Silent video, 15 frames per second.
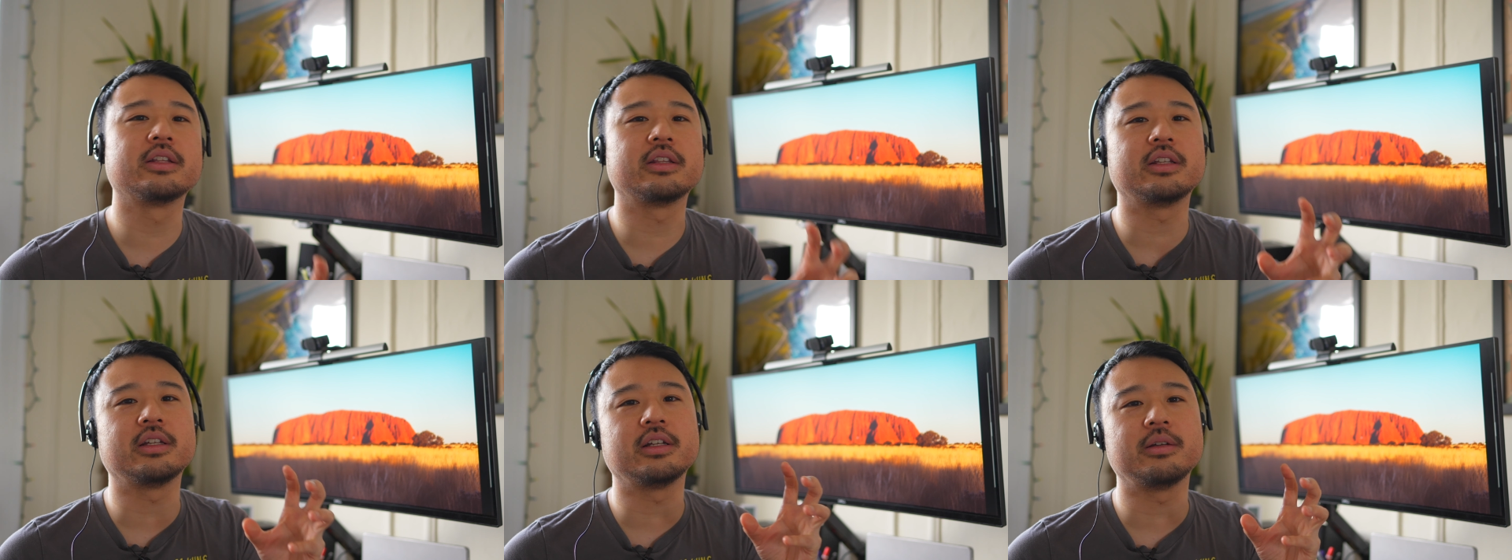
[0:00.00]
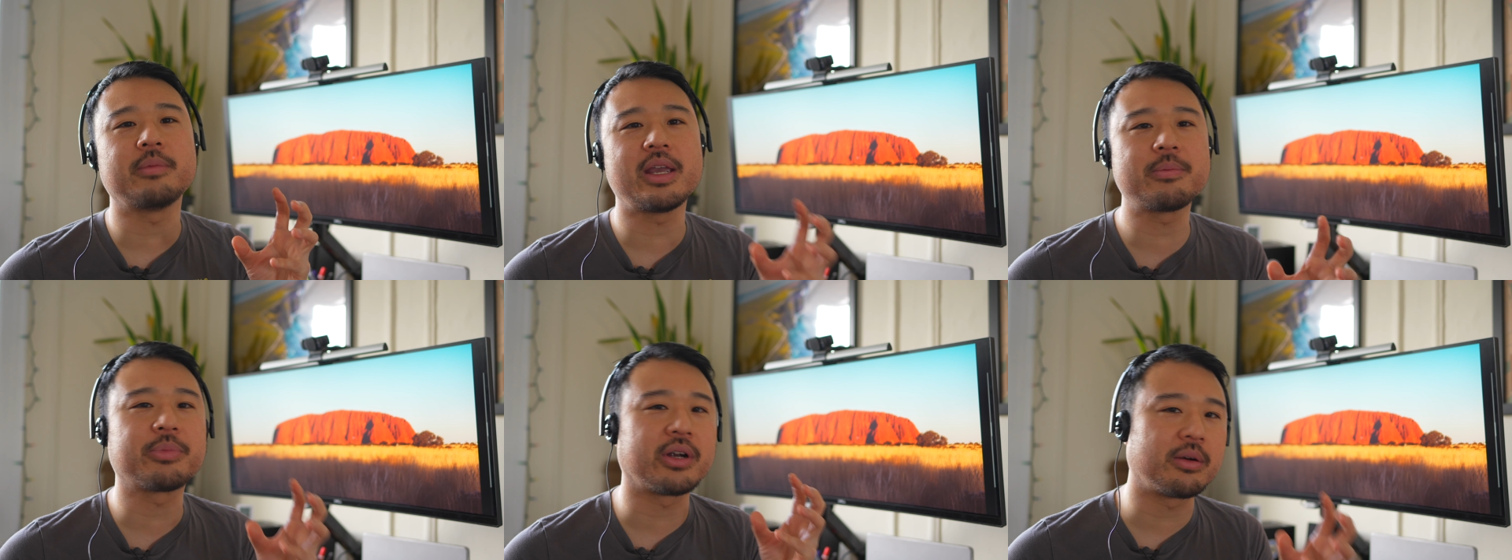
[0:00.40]
The
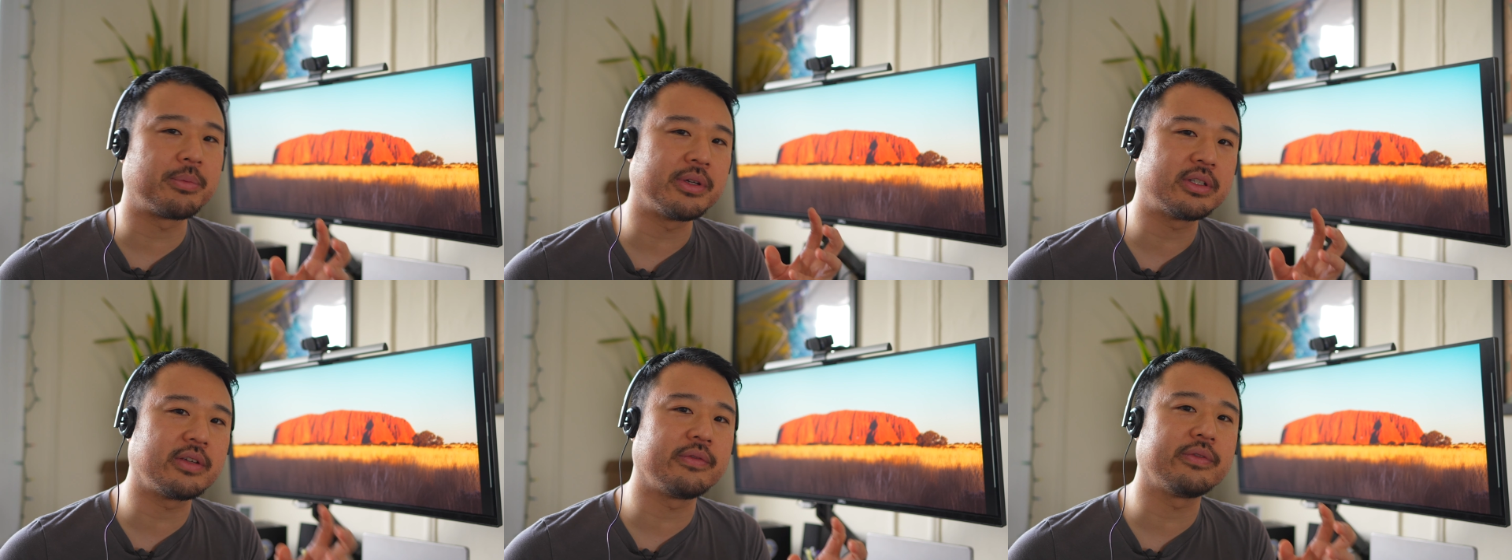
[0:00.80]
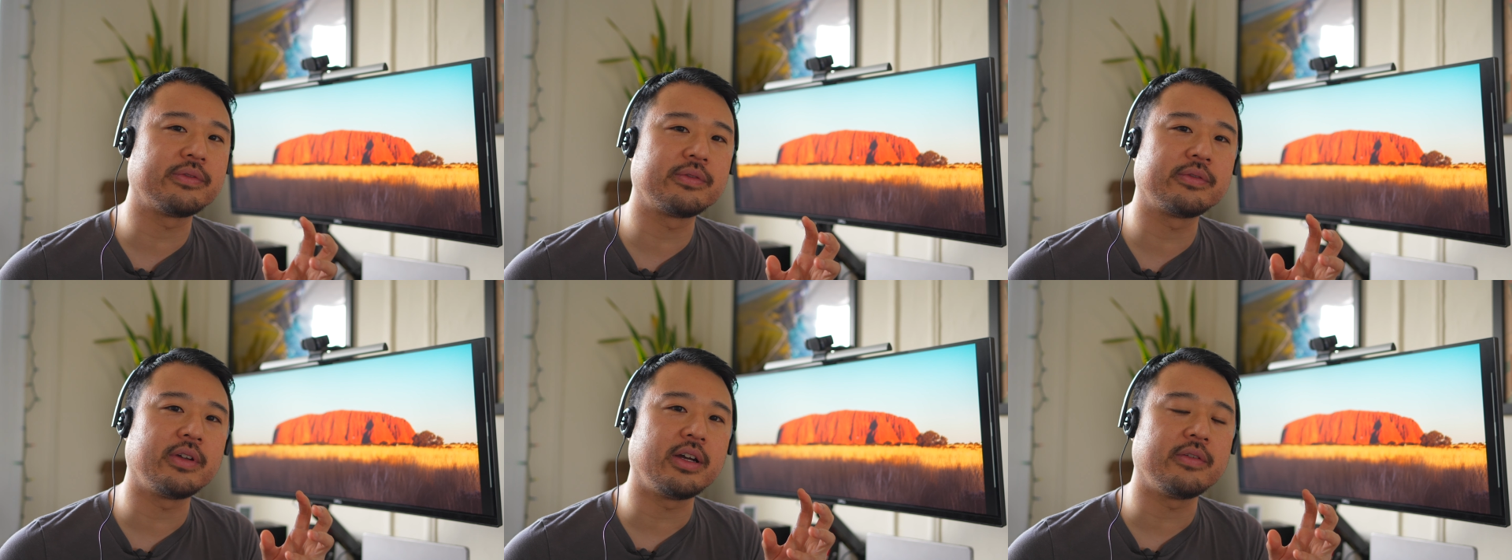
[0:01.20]
main purpose
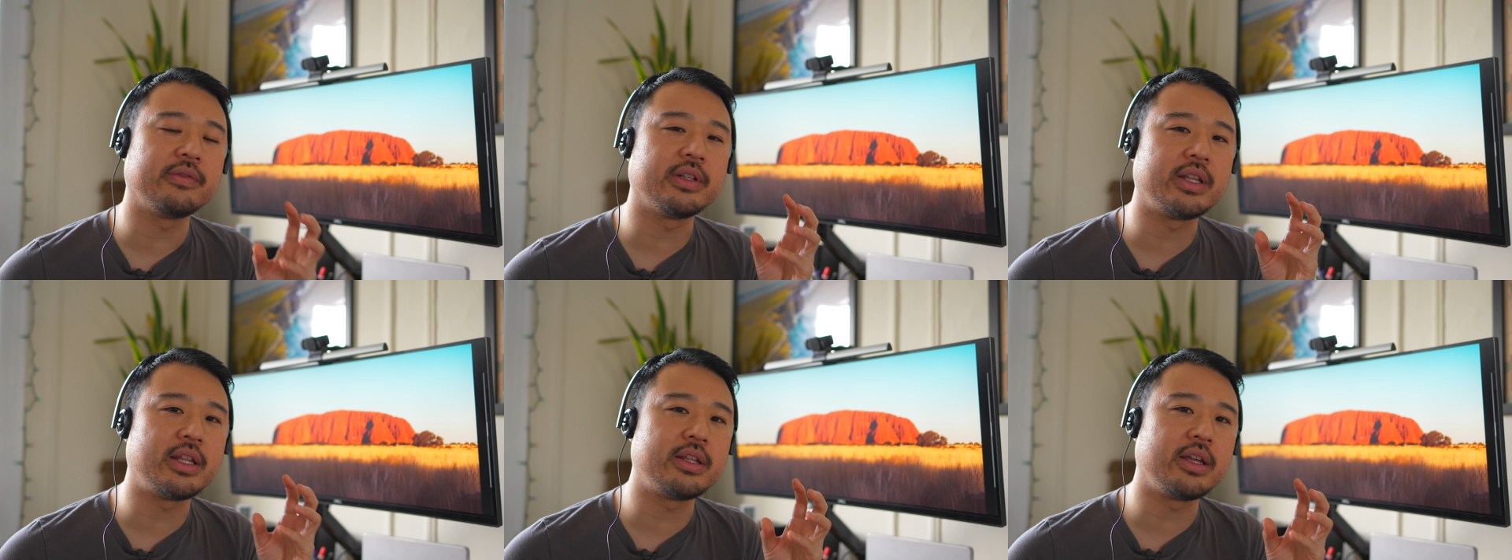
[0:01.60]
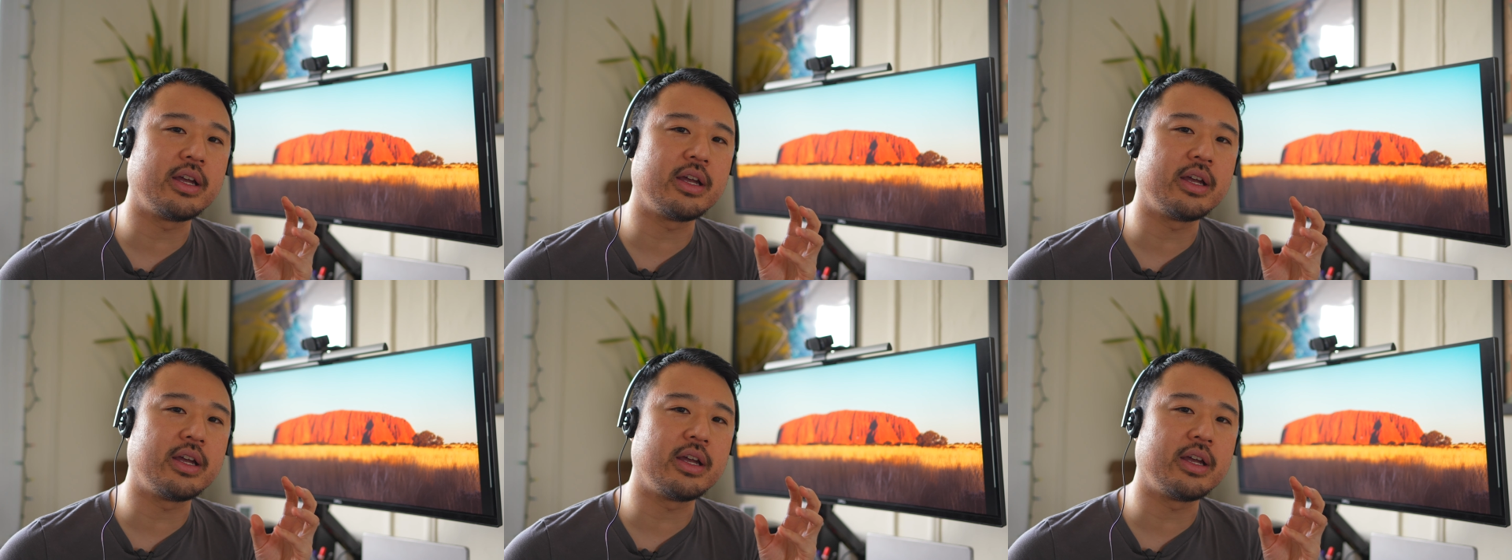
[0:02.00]
of